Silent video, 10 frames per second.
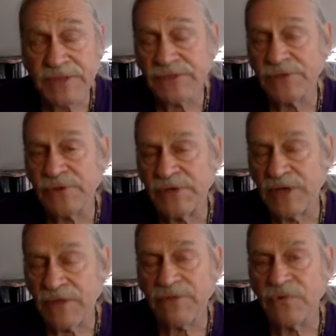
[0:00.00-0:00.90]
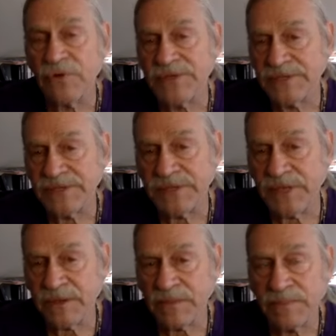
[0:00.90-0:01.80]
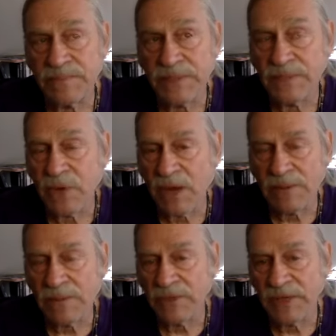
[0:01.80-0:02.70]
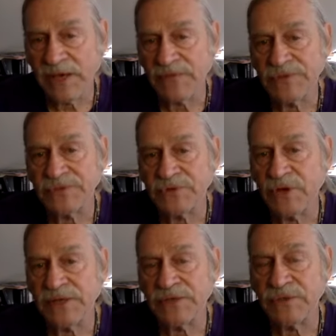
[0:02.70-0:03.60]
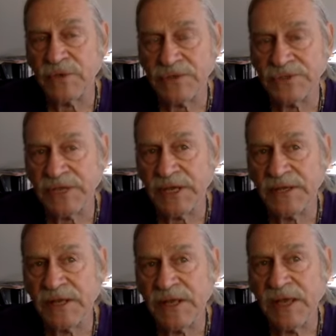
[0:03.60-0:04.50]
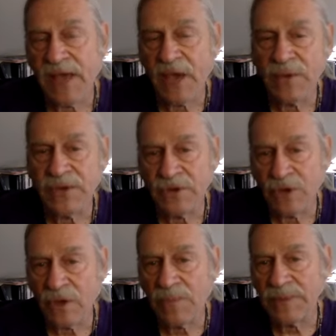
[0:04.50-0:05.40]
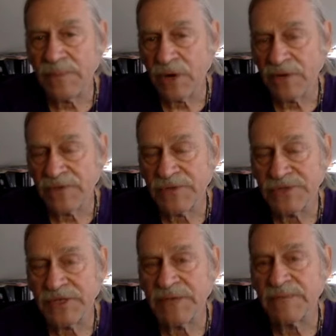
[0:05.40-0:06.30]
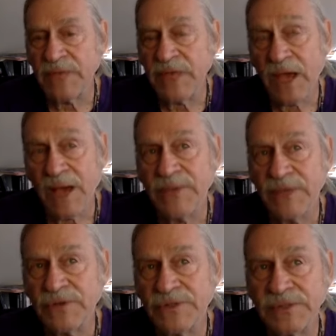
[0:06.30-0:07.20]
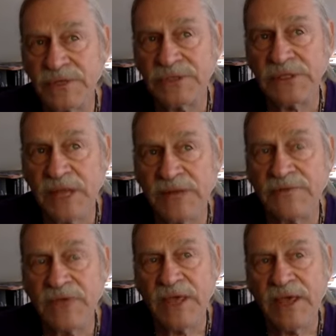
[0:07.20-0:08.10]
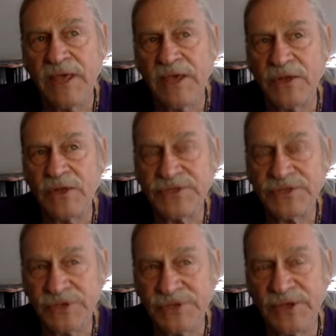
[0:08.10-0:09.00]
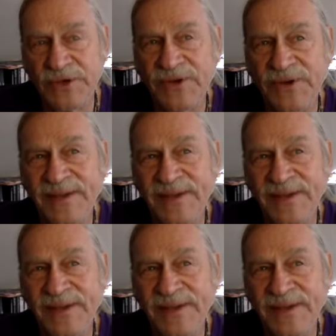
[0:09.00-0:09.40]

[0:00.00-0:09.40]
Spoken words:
excluded other, of course. That's the other big problem we have, is trying to understand how we can all be part of the same. I mean, there's a lot of, you know, this also,